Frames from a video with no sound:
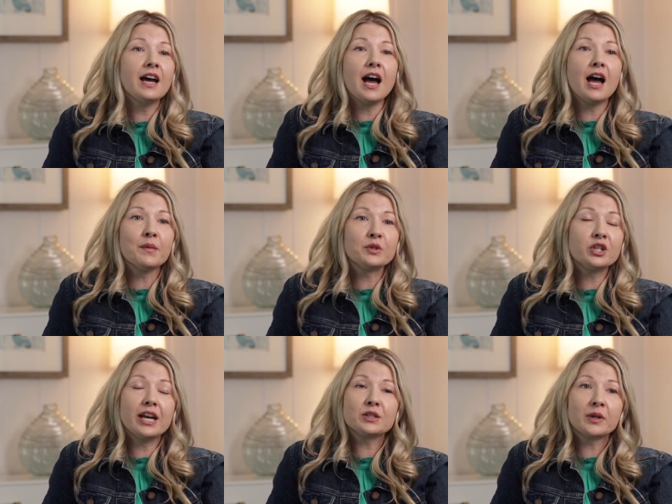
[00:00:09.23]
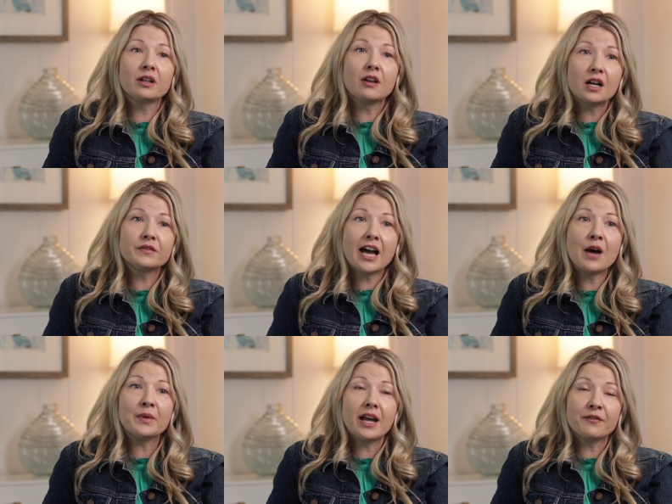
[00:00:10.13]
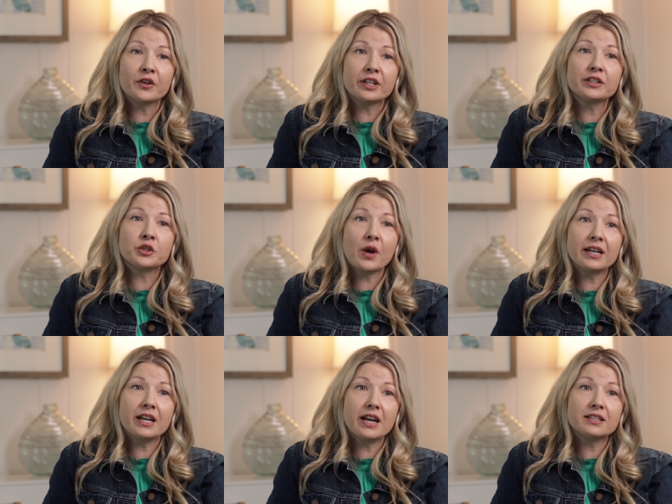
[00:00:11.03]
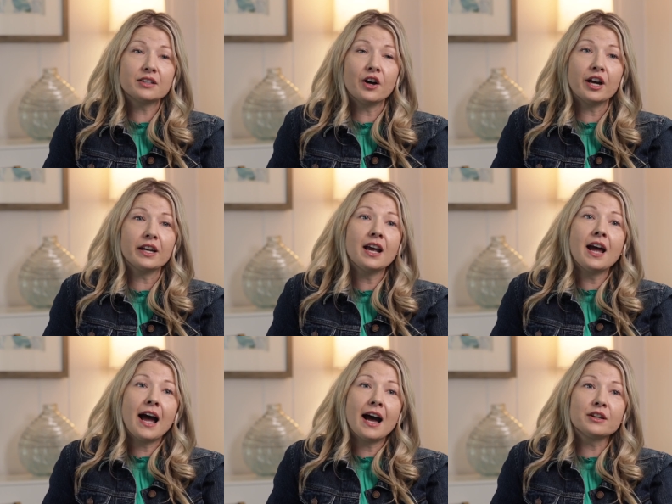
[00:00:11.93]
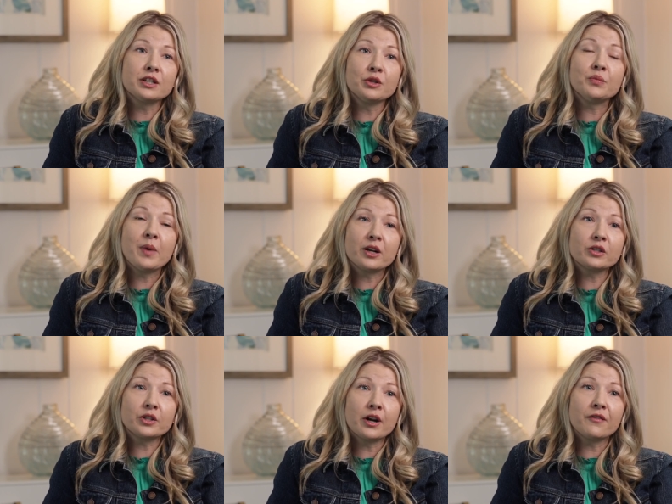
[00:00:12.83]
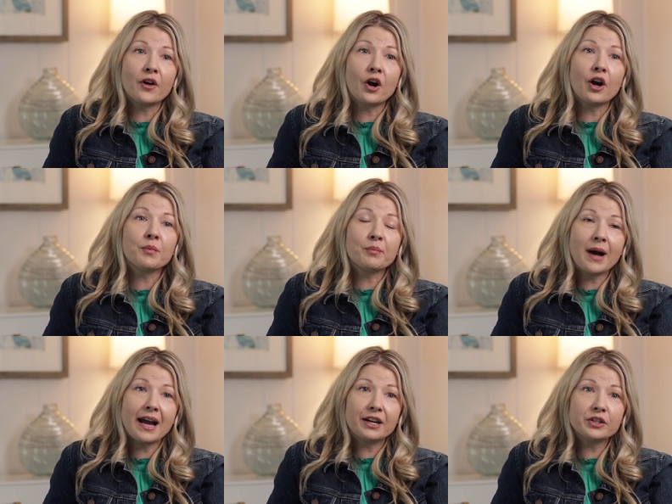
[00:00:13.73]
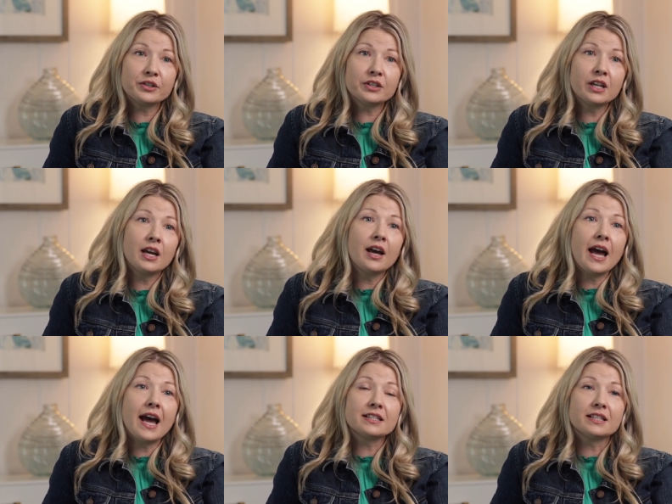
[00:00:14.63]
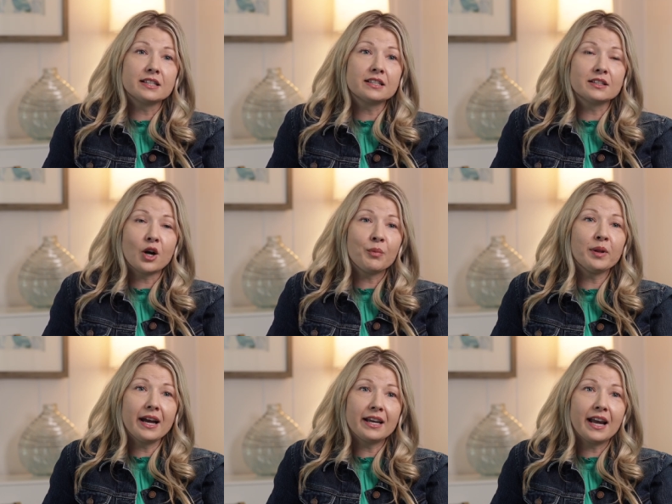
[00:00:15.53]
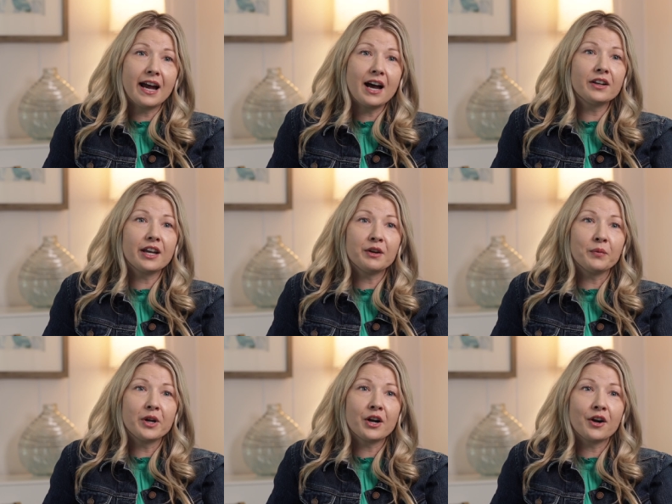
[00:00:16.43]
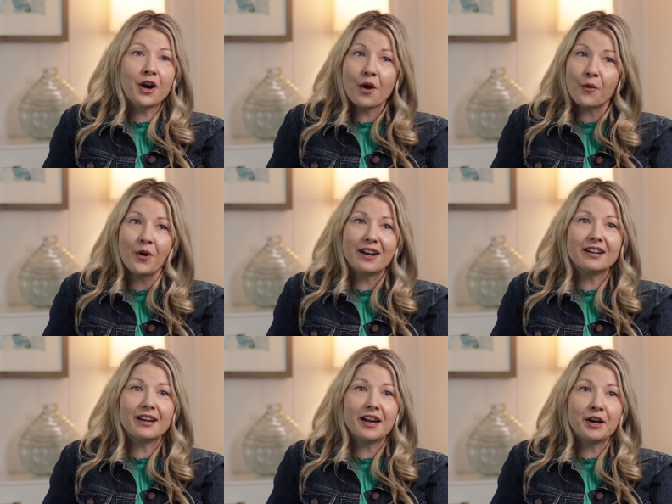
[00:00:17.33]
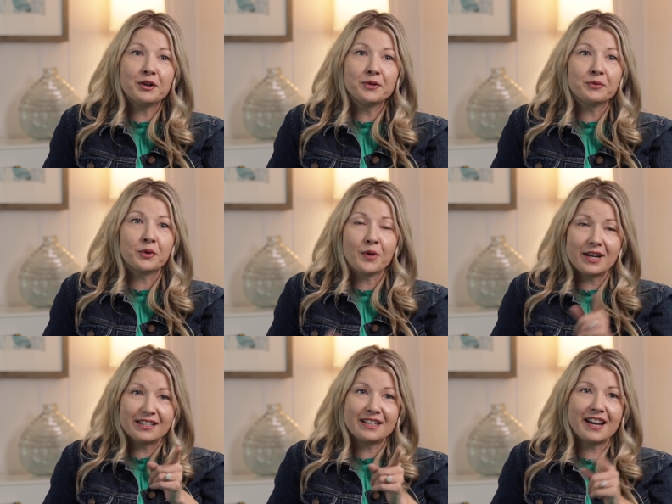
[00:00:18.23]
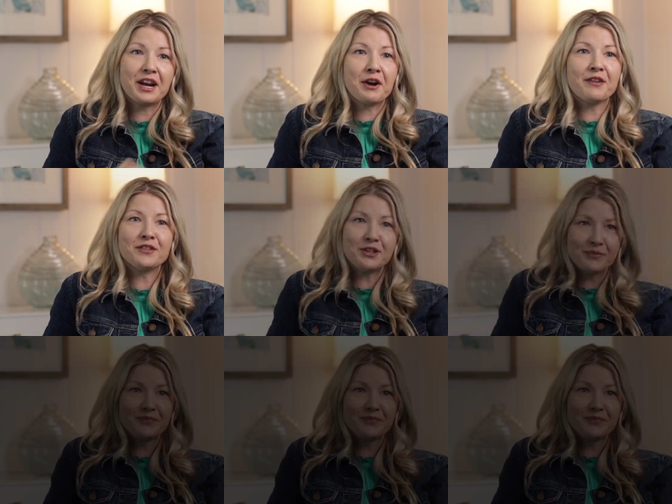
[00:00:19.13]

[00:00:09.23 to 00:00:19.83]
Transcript: Um, she has put a lot of time and effort into training us on how to better serve our buyers as this is all playing out, and we are ready to go. We're ready to take care of you.